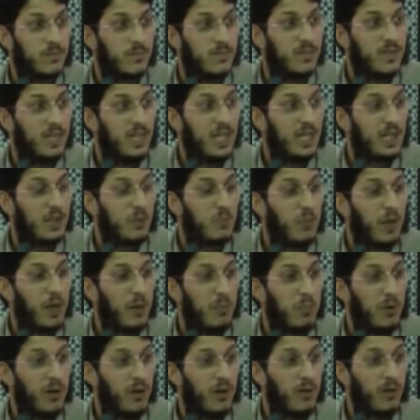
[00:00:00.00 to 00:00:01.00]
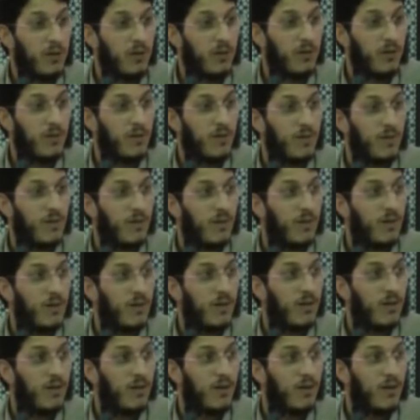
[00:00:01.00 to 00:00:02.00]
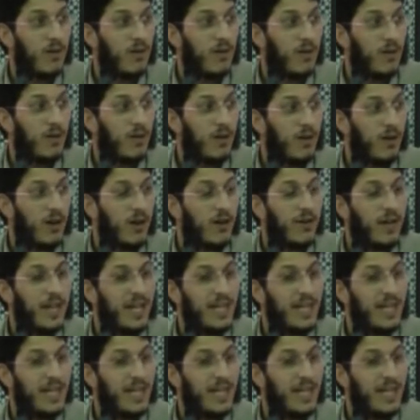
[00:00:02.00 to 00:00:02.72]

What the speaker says: These people are